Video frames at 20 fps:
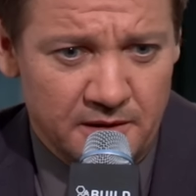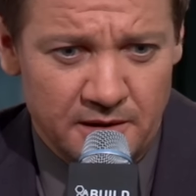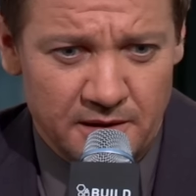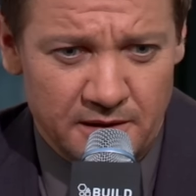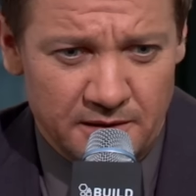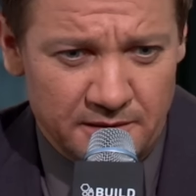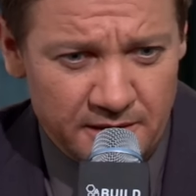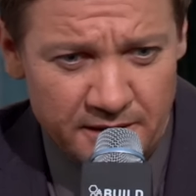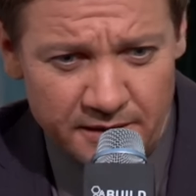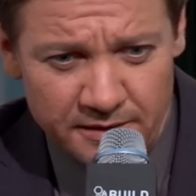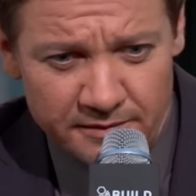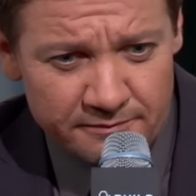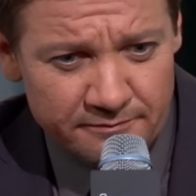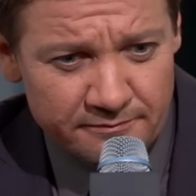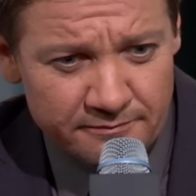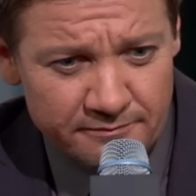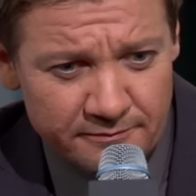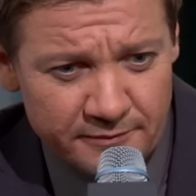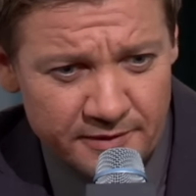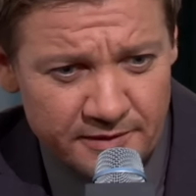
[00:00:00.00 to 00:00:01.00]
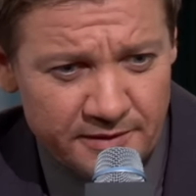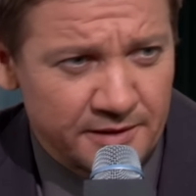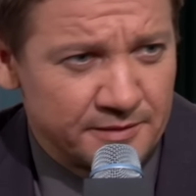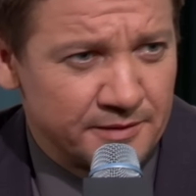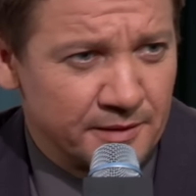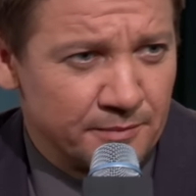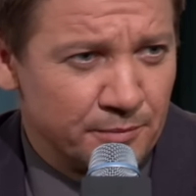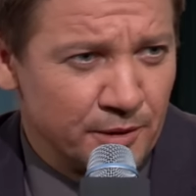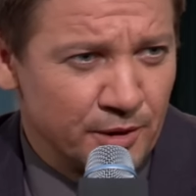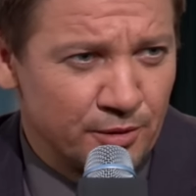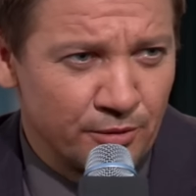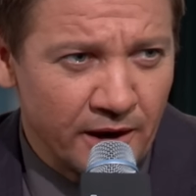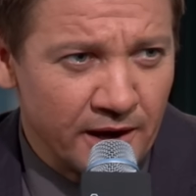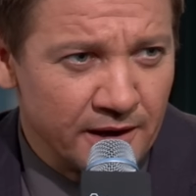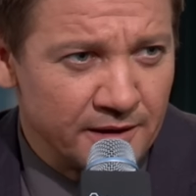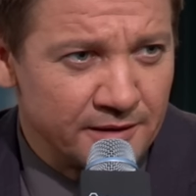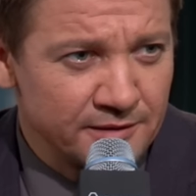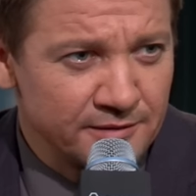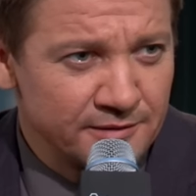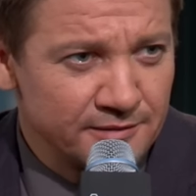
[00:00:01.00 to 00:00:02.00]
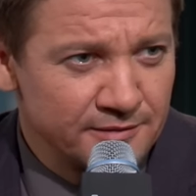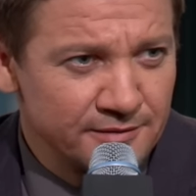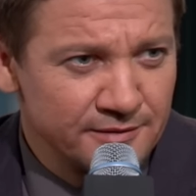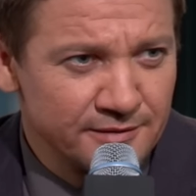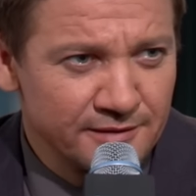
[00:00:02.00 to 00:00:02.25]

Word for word: and then you let them be Set great. Set them free.